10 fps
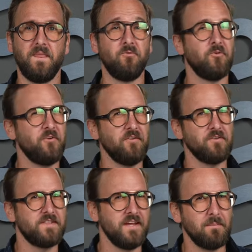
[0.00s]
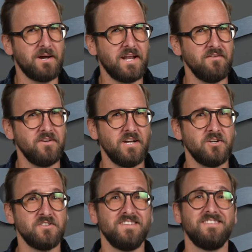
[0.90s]
If your favorite thing about
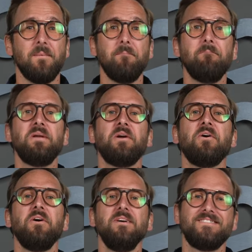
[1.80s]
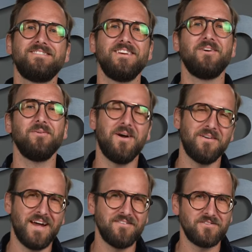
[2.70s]
aviators is the mirror, stick
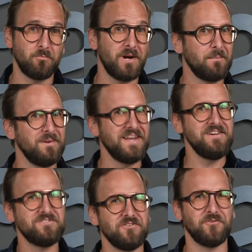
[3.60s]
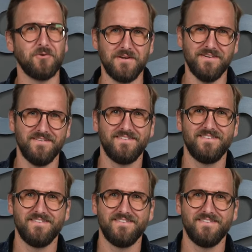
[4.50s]
around. I have some recommendations for you.